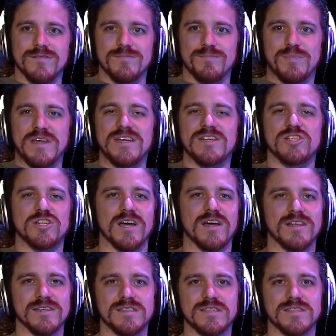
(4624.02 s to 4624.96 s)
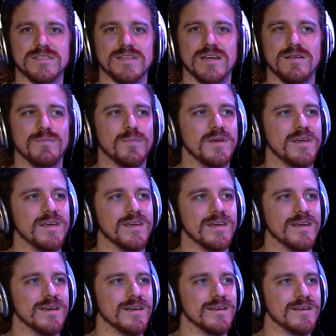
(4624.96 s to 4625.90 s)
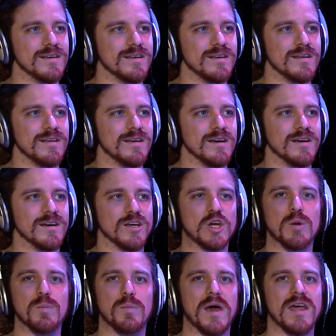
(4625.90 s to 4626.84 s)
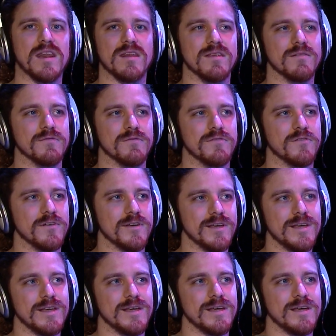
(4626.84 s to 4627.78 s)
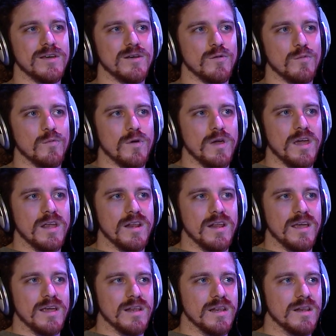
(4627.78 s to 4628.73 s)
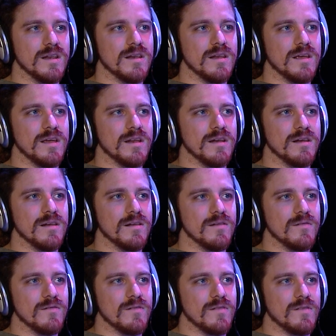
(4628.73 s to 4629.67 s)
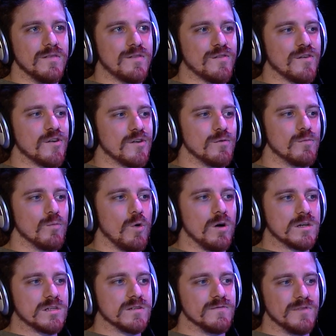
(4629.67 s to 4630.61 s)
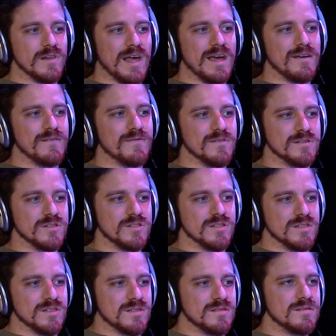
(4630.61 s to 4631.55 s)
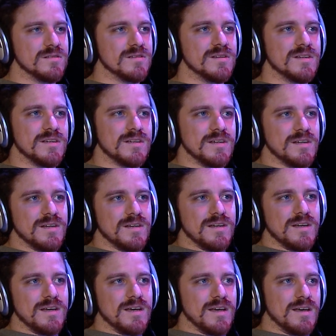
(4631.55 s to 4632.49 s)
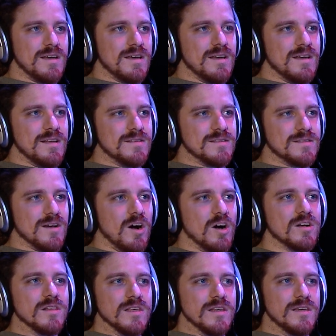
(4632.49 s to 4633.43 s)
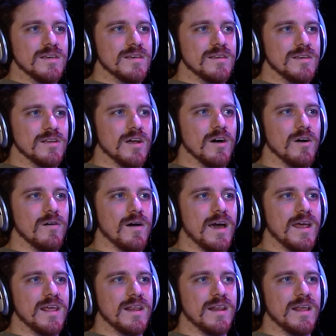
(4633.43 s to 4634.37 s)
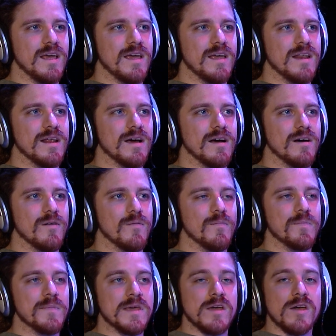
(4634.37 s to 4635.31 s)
being jealous and being competitive in certain walks of life is just, it's ugly, you know? And it